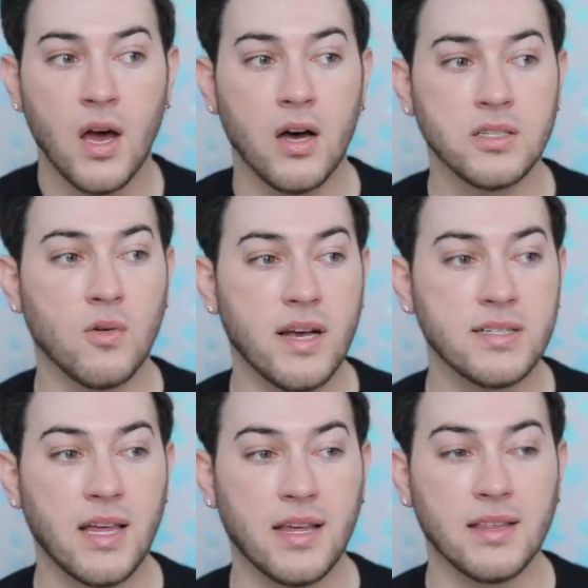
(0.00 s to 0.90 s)
Also, why
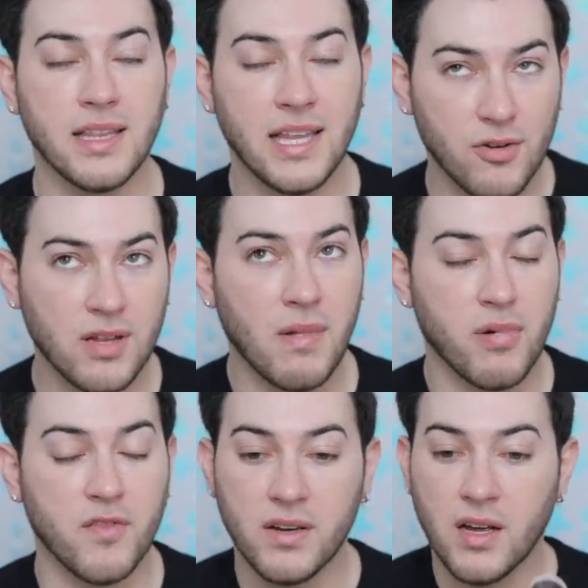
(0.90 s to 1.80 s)
is it like literally my
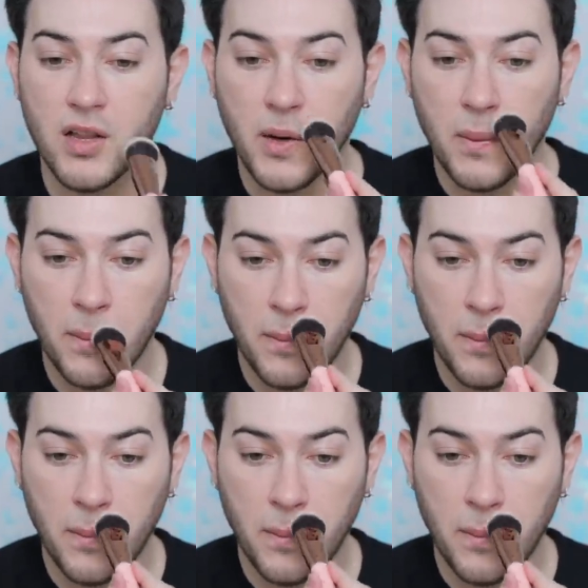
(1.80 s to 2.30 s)
perfect color?